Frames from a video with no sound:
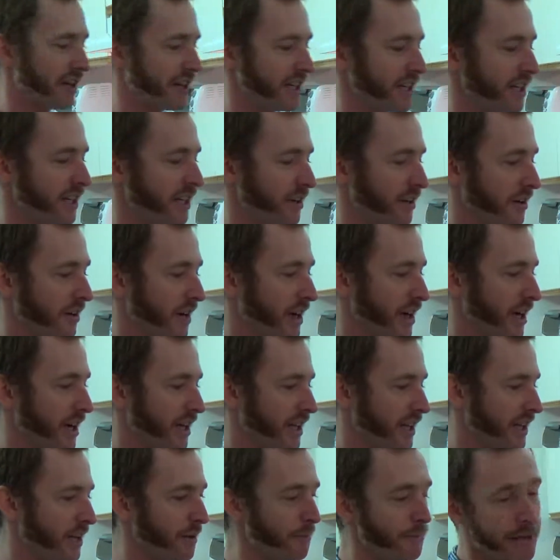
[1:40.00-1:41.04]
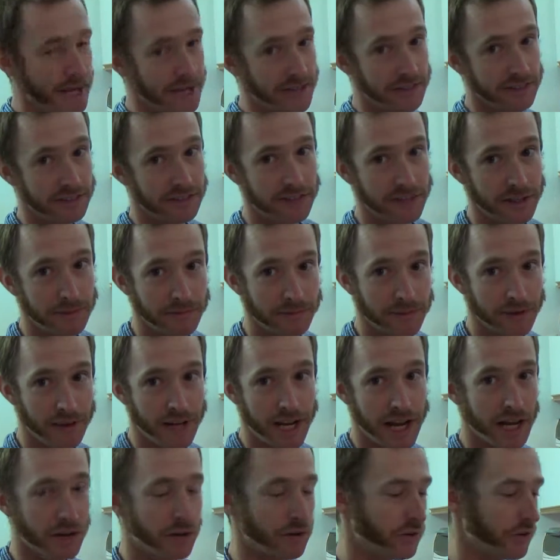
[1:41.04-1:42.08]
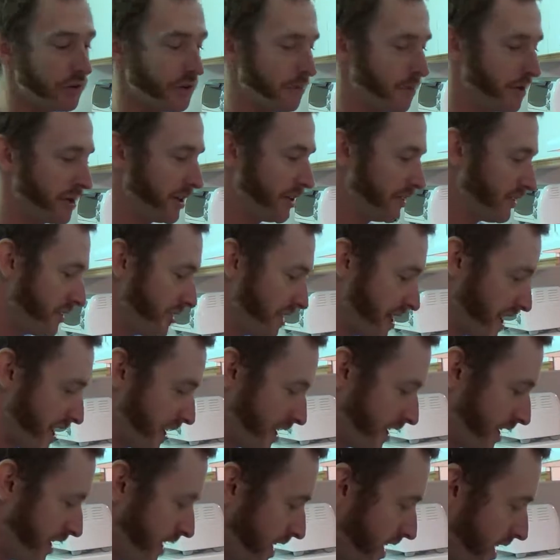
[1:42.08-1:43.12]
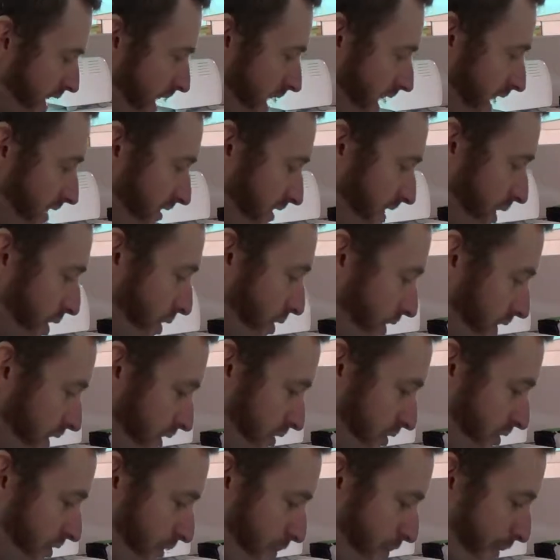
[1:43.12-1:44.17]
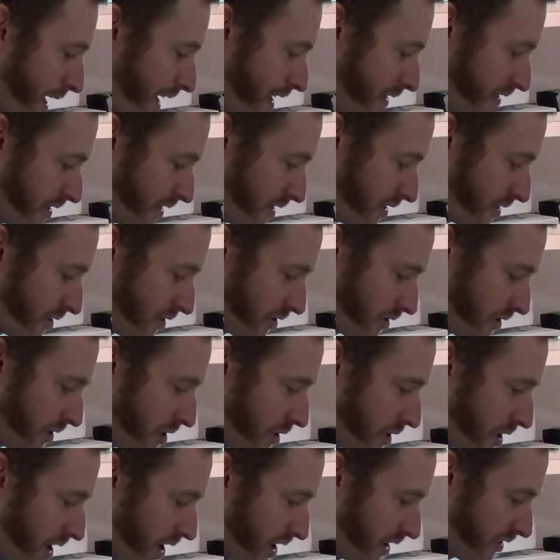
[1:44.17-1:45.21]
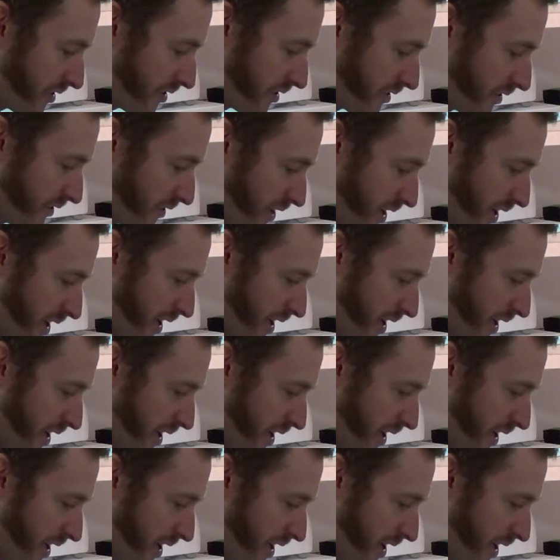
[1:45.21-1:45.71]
on here. They make it seem very healthy, but it's not as healthy as you'd imagine. There's all kinds of